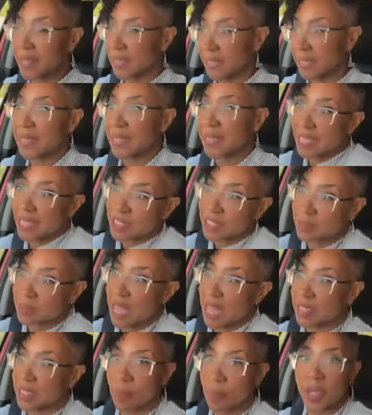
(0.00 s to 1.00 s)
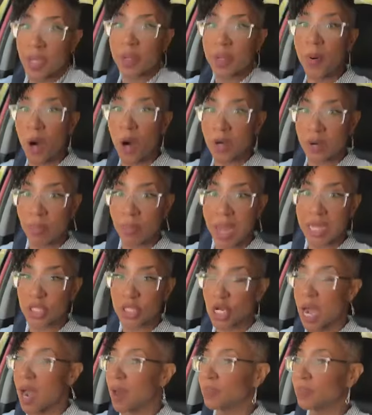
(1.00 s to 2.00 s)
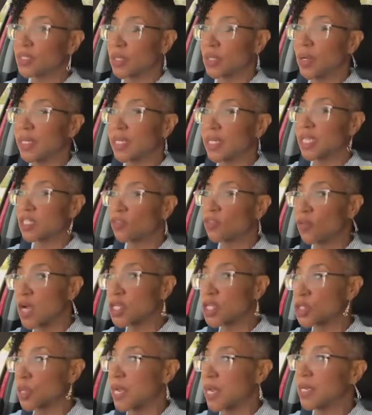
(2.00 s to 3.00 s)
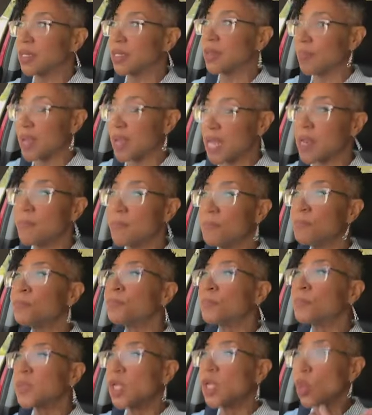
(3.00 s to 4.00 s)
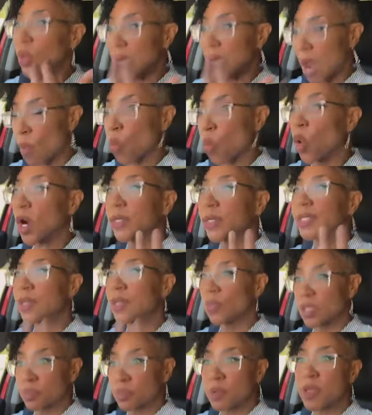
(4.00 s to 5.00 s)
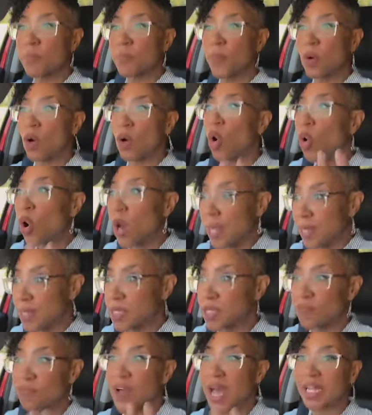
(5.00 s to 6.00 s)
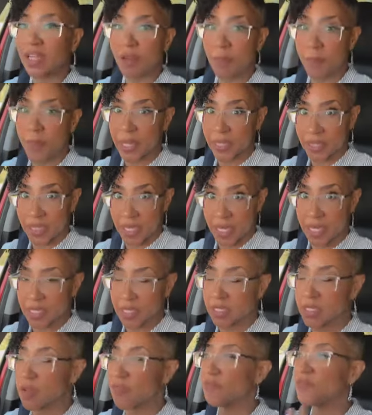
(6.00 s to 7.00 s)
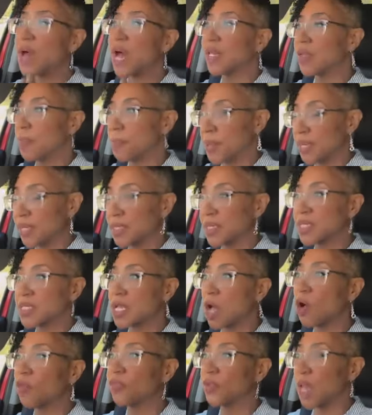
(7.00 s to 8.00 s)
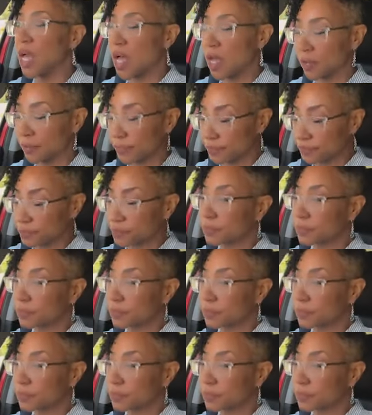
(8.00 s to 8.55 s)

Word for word: Like that's that's a big part of my job. So it gets frustrating to me when I'm working with people on developing this, developing the self-love,